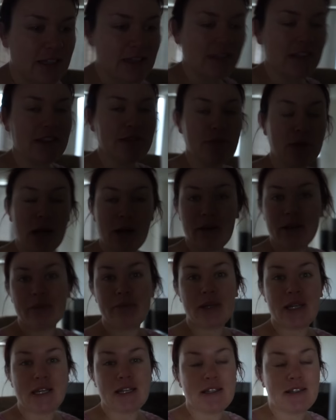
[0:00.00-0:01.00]
And that's probably
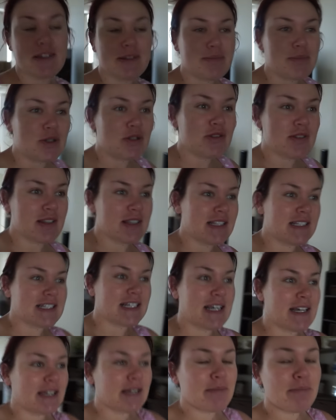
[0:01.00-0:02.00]
because most of the
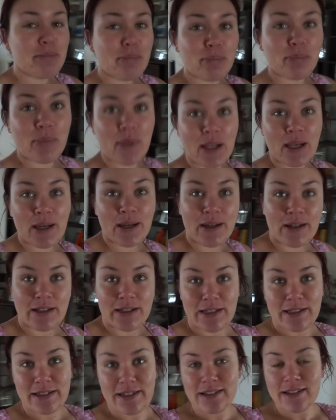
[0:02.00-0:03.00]
time,
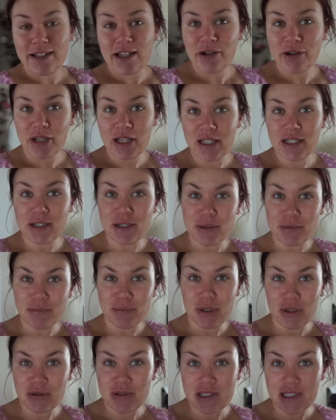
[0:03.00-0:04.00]
this is how I look
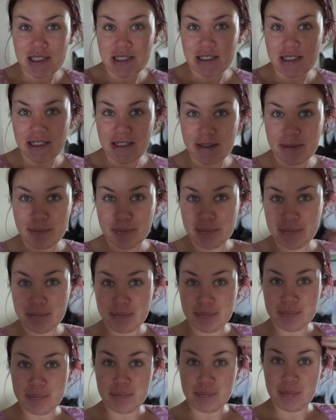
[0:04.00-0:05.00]
most of the time.
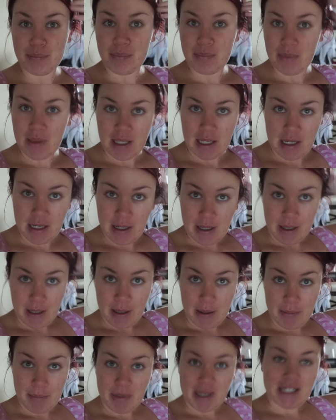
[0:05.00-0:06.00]

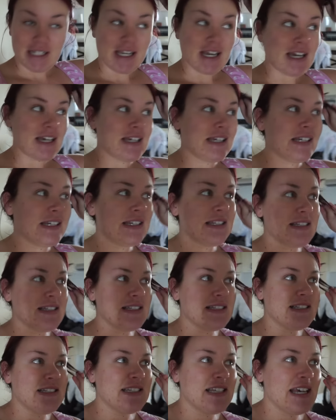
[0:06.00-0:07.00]
But yeah, it
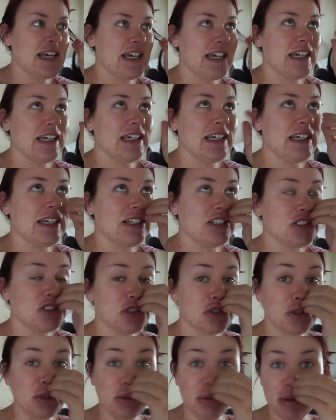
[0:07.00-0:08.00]
is day
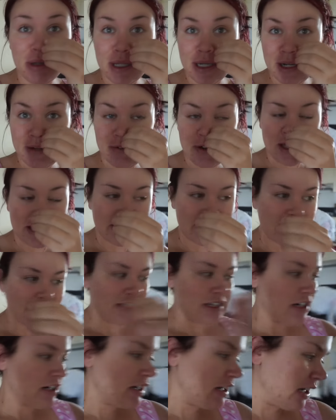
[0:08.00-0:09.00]
2 that I've had this
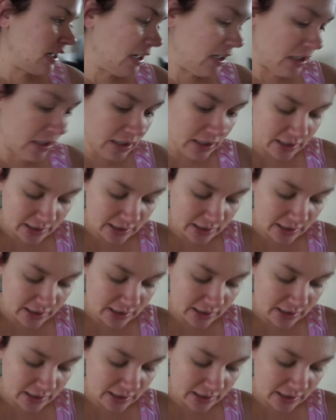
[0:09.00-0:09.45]
hair, and